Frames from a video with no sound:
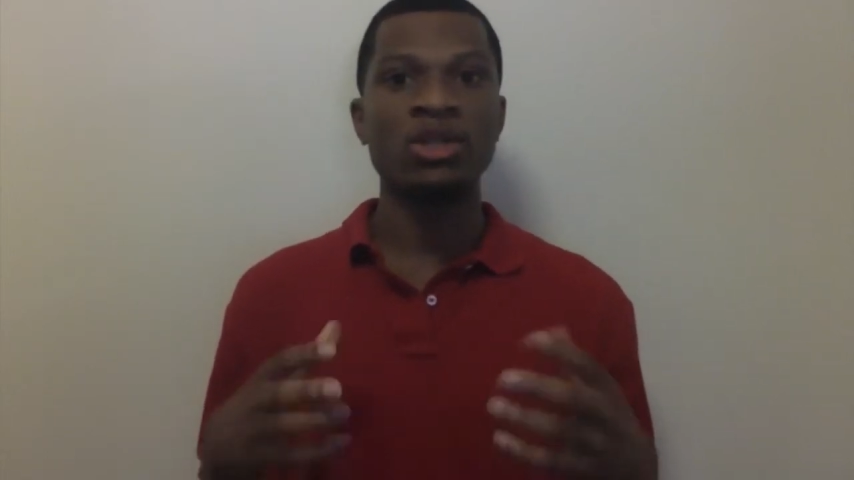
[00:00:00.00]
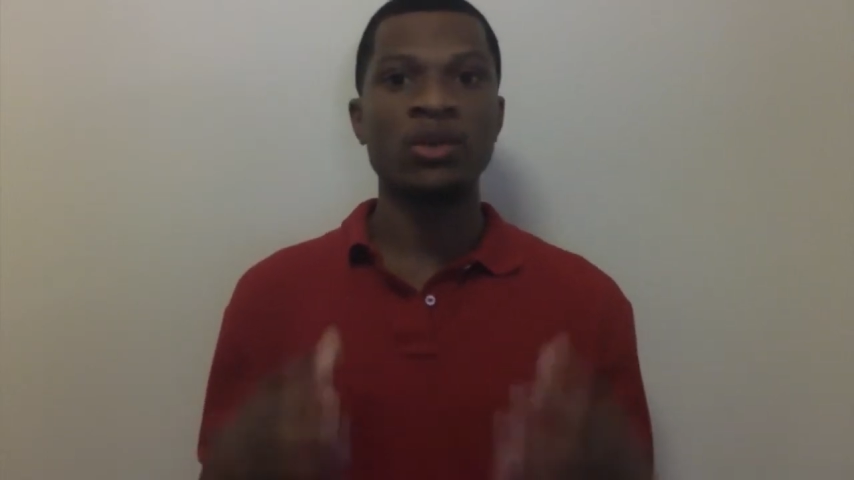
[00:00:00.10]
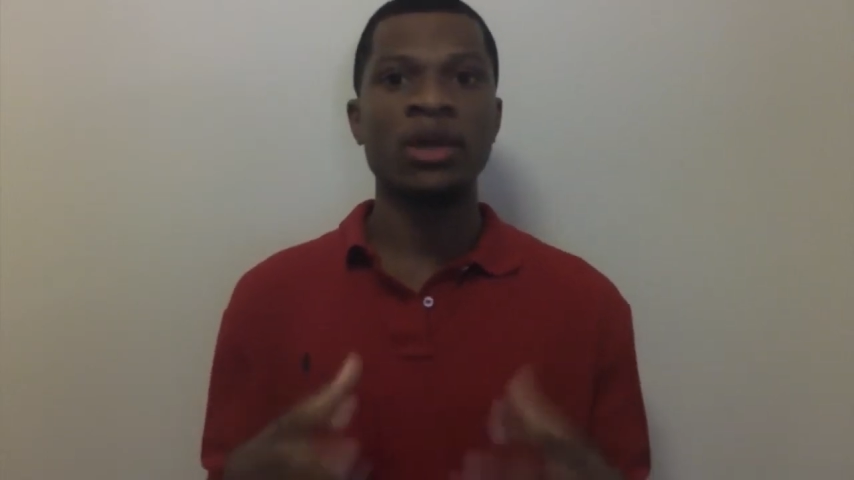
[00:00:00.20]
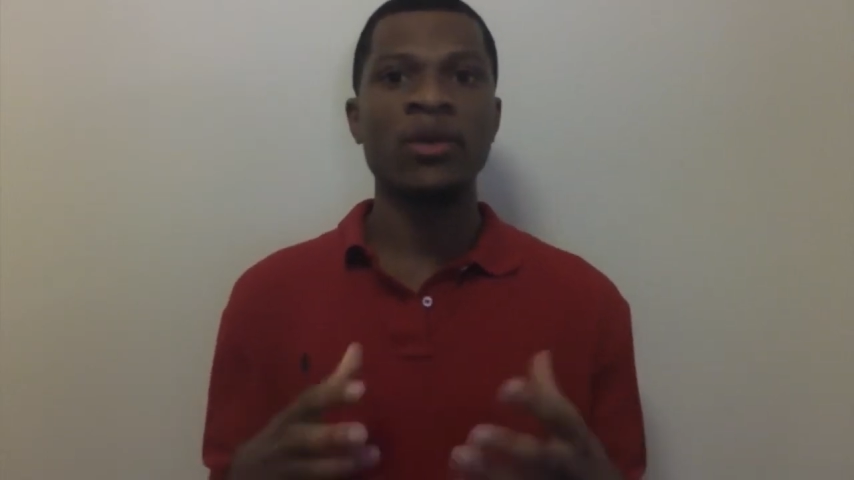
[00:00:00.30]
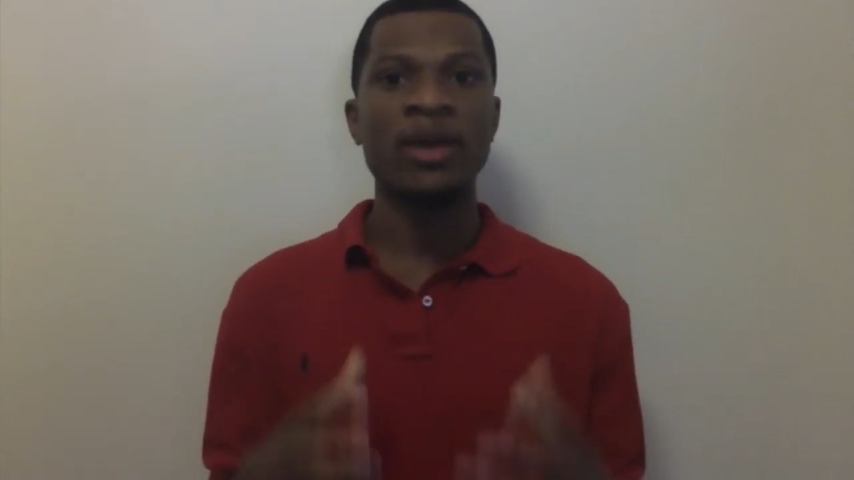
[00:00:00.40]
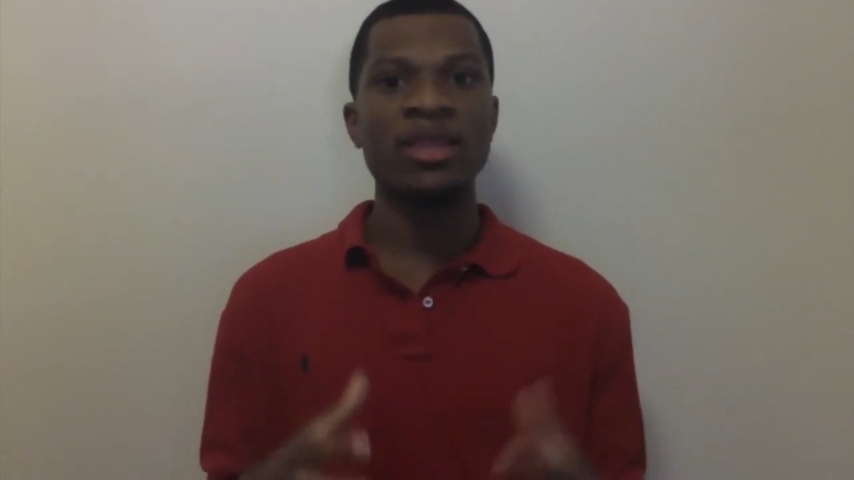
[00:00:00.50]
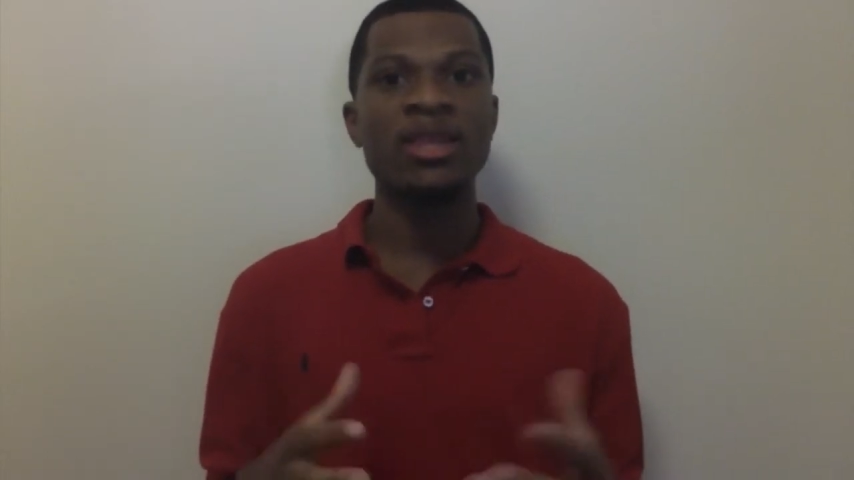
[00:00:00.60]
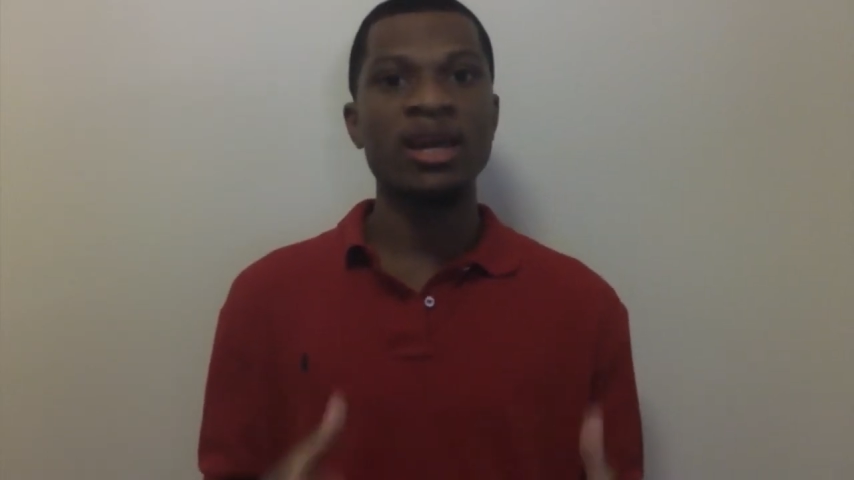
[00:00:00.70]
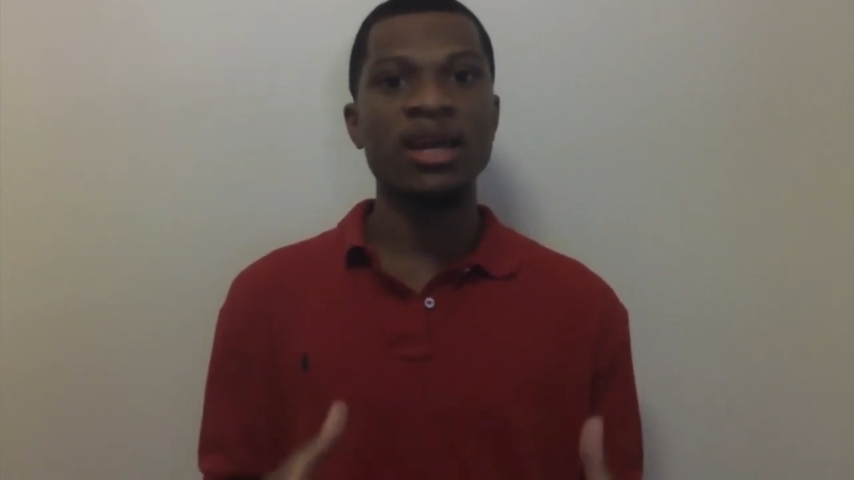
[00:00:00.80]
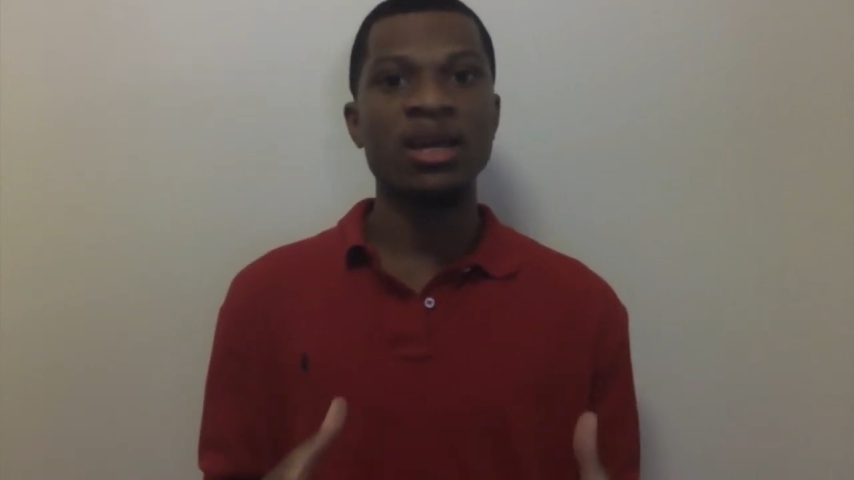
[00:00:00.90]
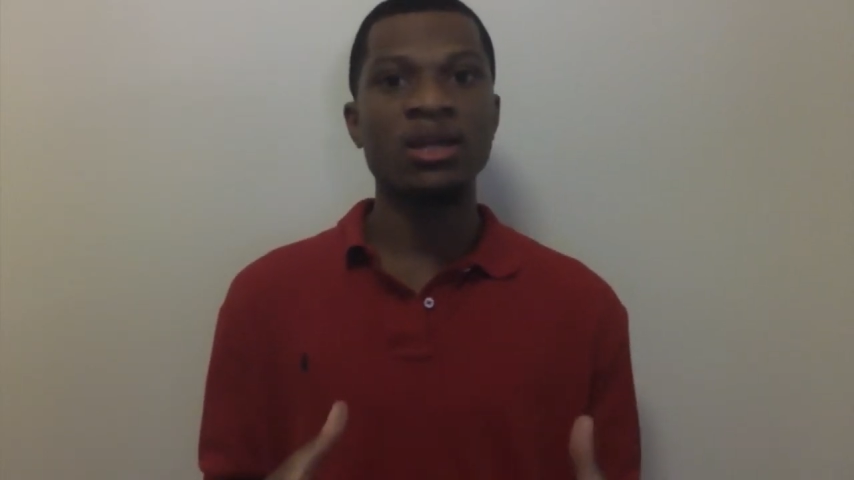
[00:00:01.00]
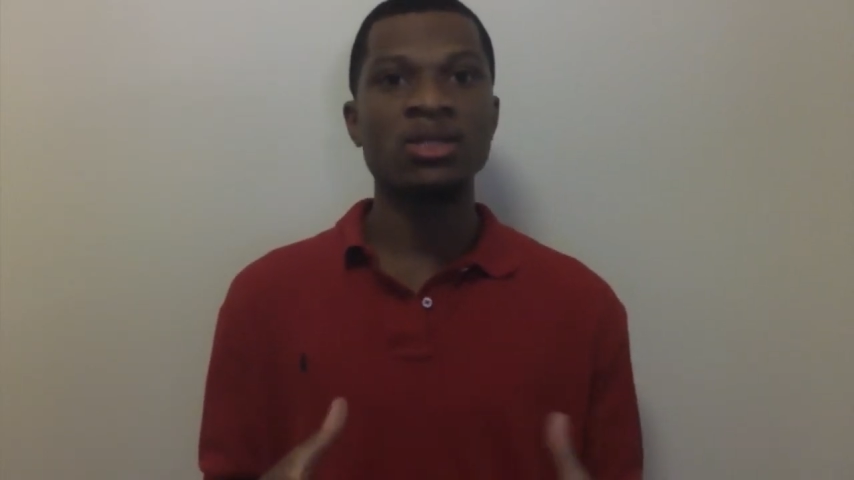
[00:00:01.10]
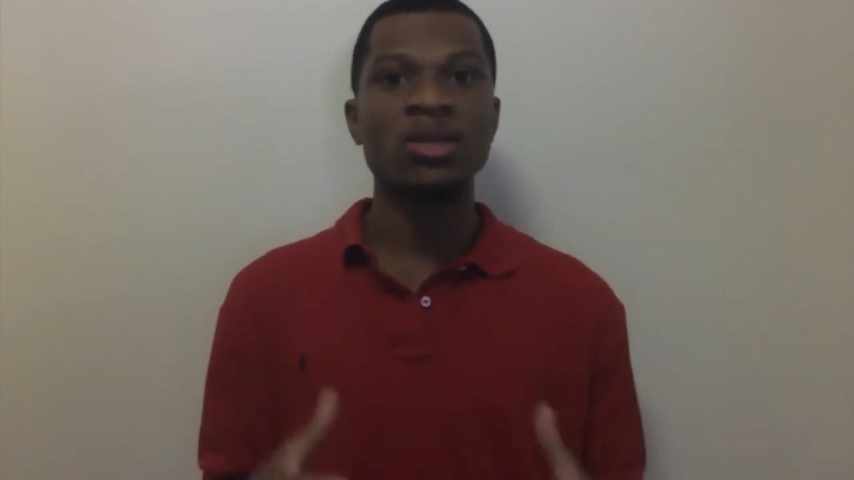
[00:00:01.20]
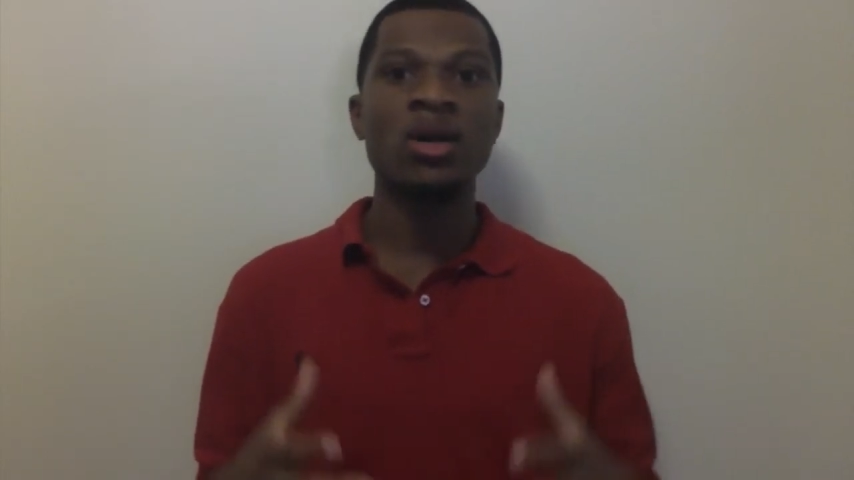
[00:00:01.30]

doing great things,